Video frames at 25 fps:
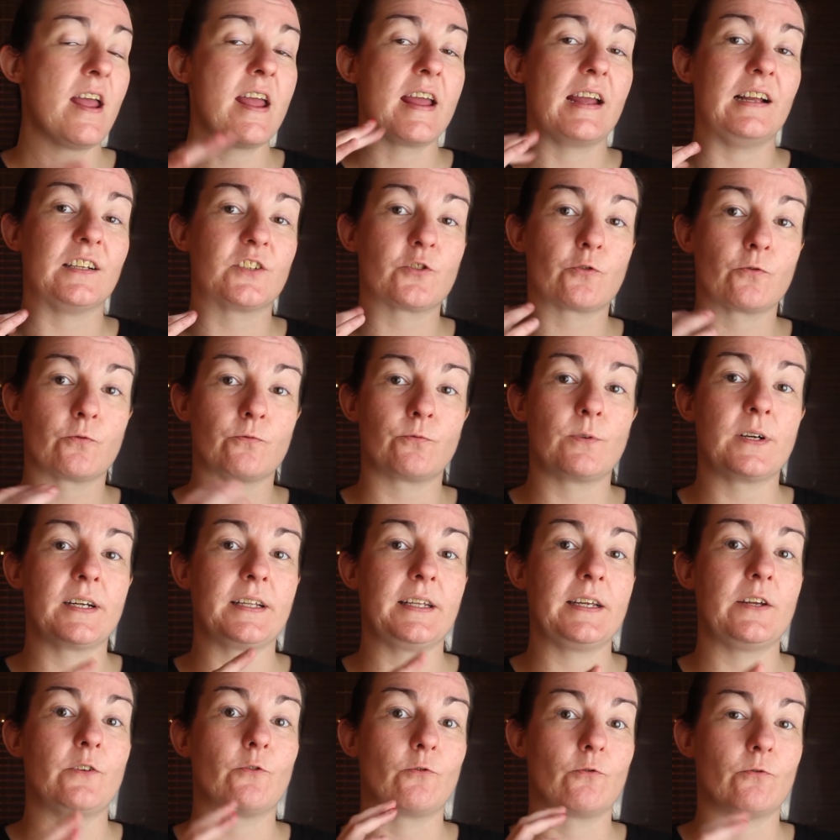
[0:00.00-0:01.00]
It's
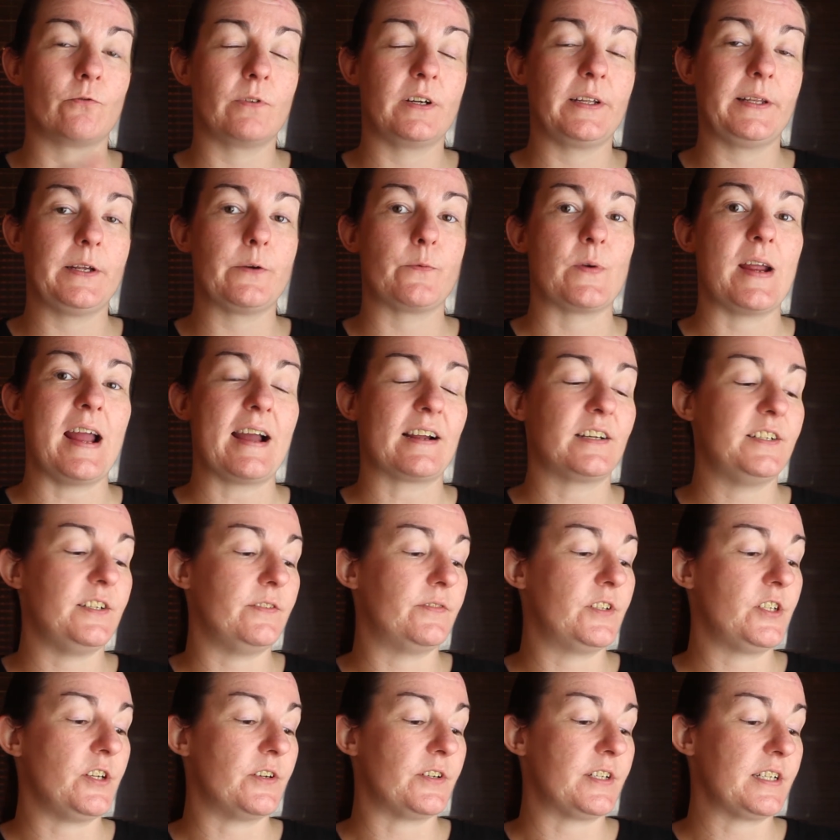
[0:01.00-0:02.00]
really, really
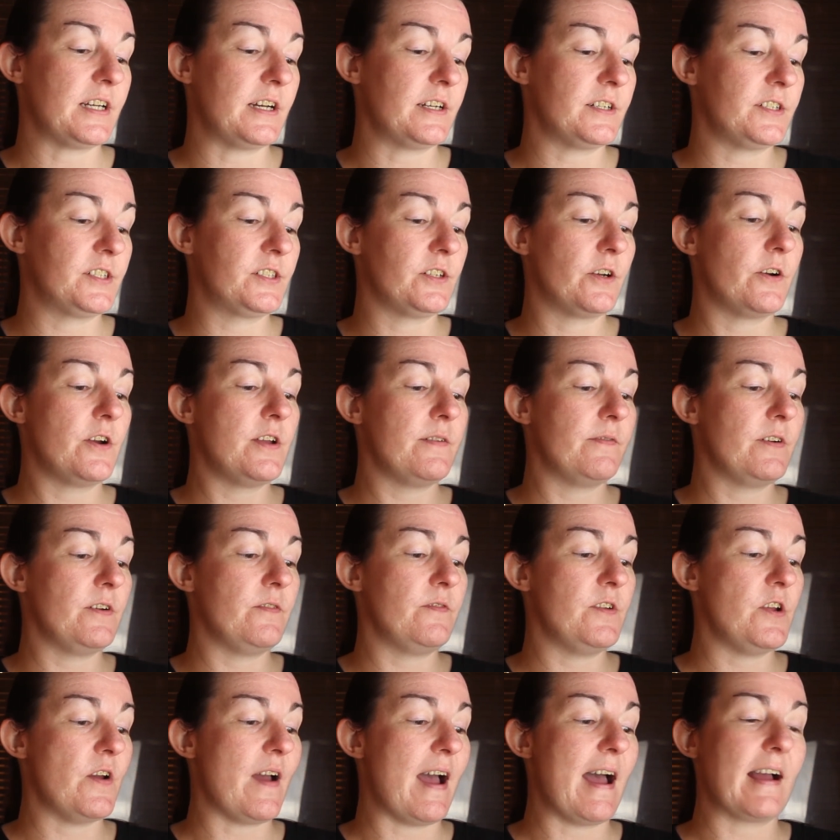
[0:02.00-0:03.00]
reactive to your touch. So even
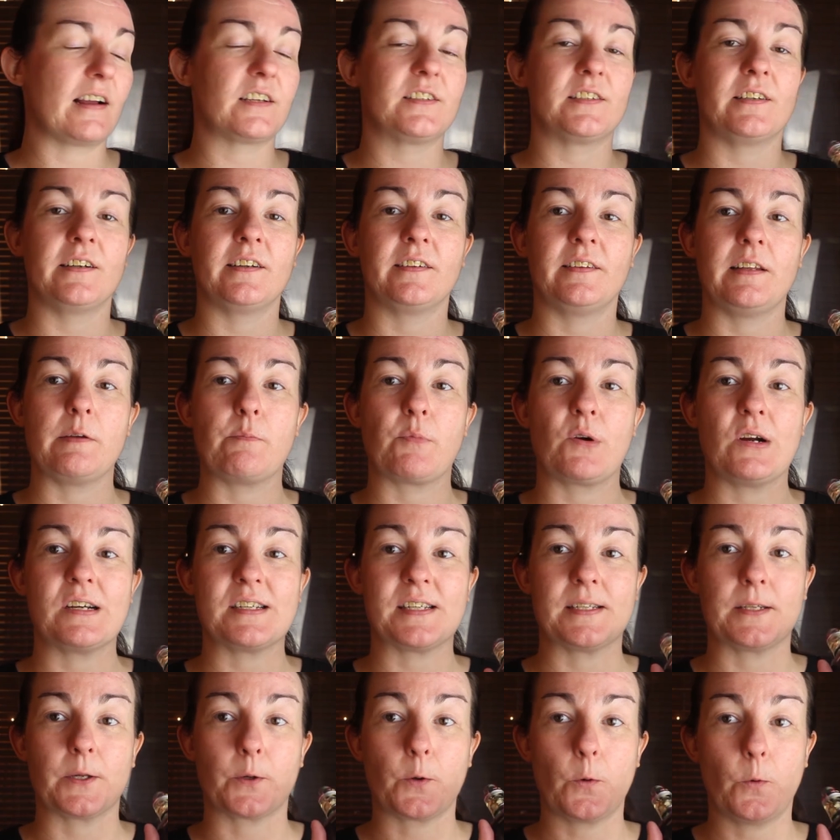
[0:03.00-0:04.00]
if you accidentally
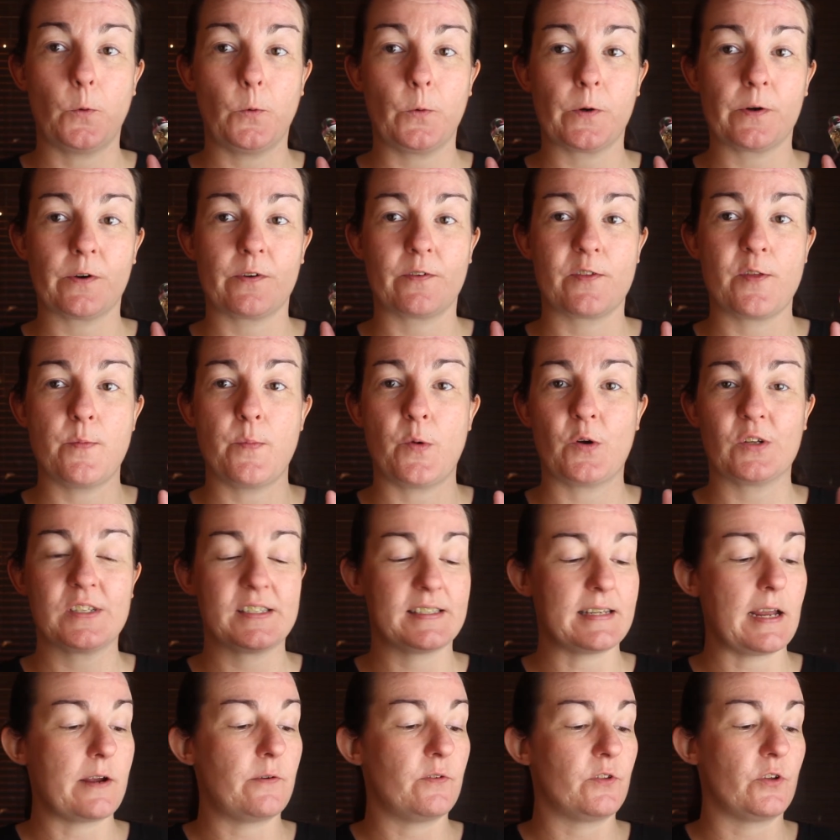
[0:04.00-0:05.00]
press the corner of the mod,
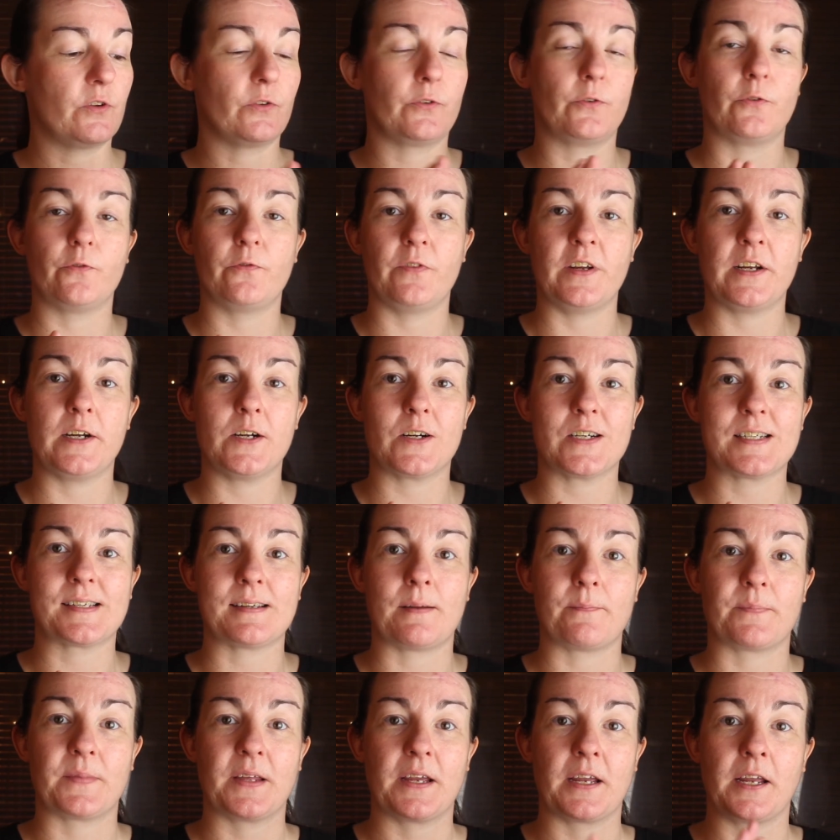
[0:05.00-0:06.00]
say with your little finger or
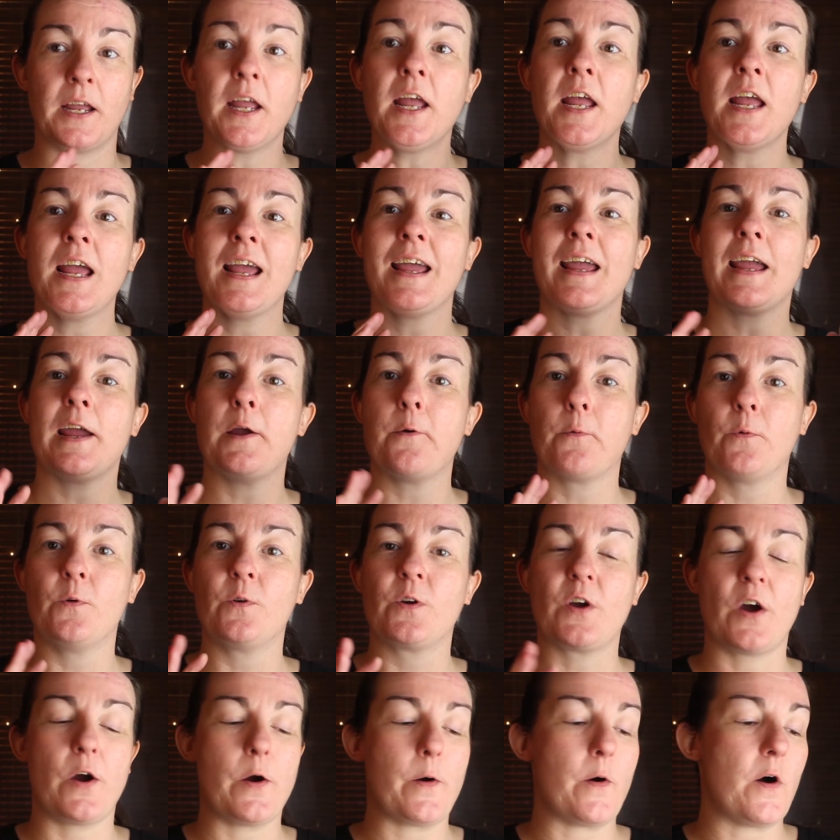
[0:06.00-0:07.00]
something, it will
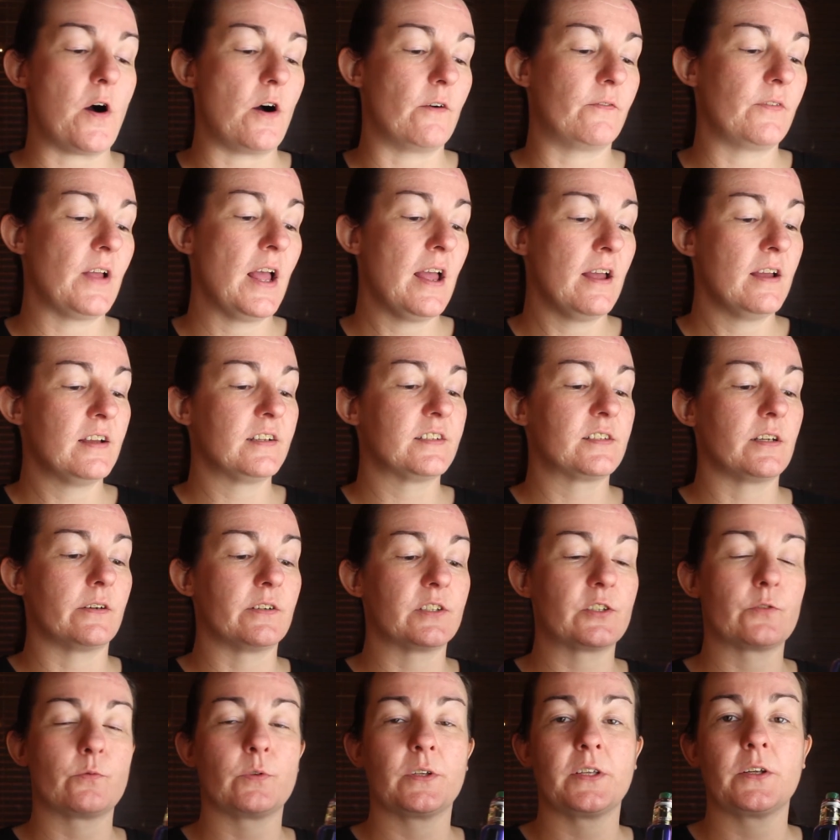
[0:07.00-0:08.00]
go off. So
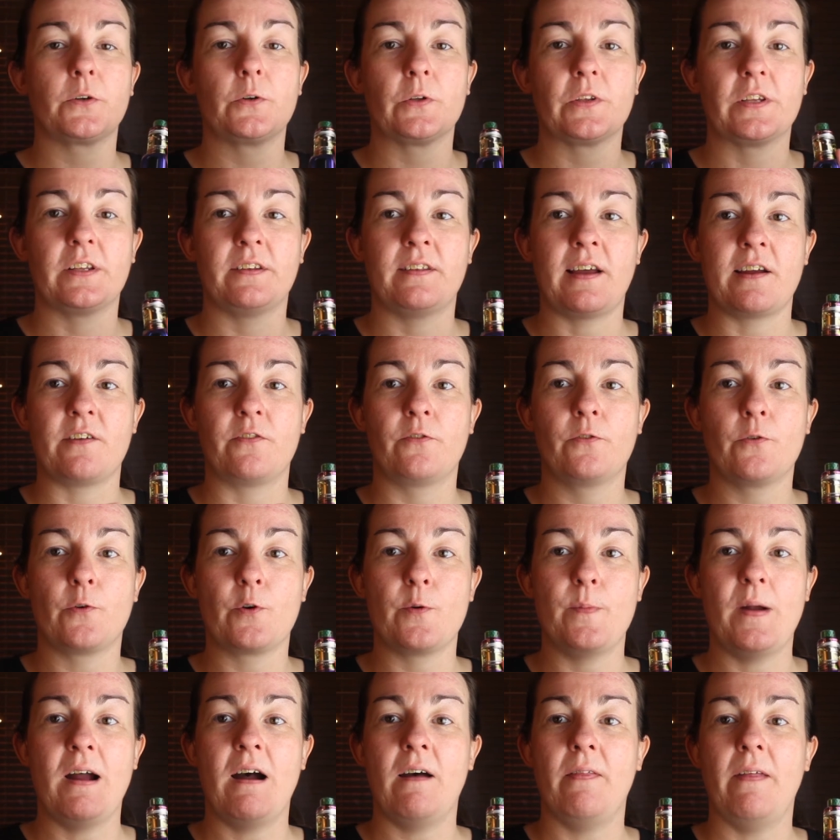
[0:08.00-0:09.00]
it's really good that they
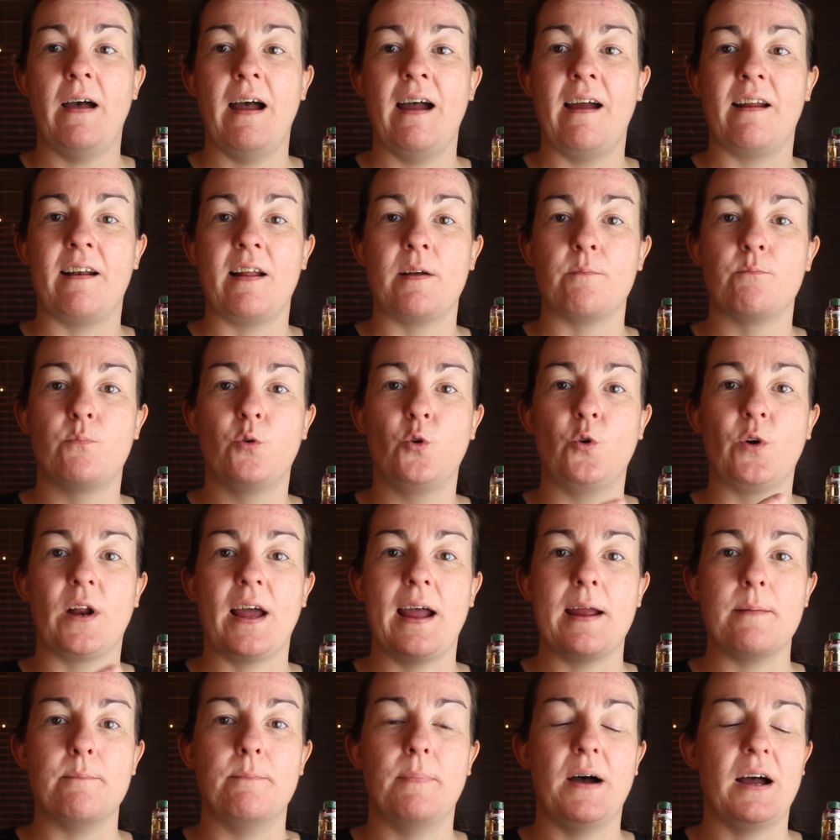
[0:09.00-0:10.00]
thought about that and put
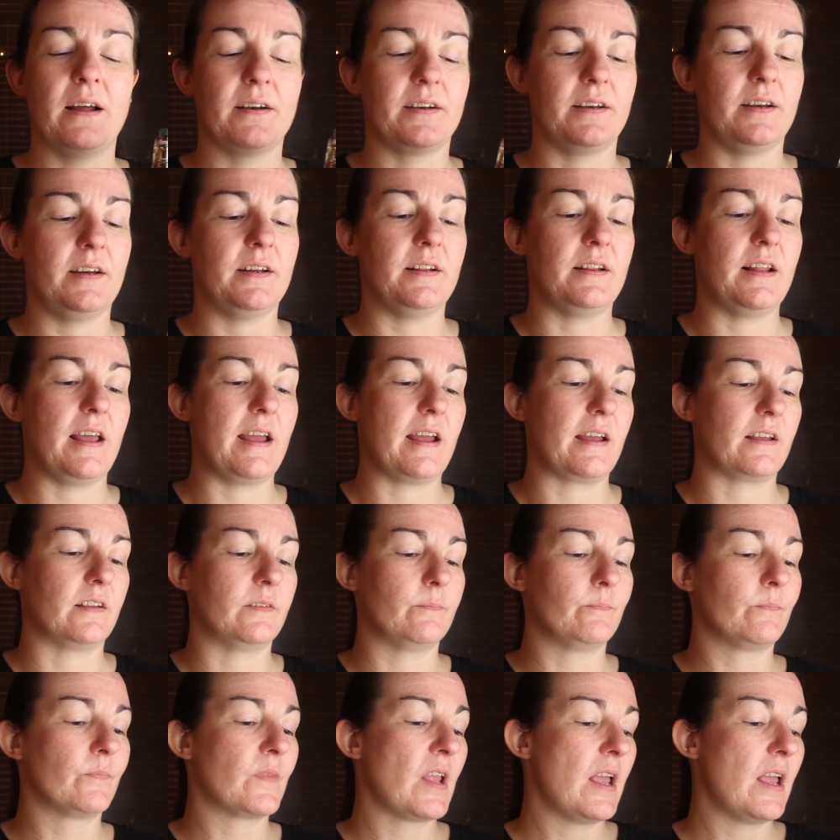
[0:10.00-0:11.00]
a button in there.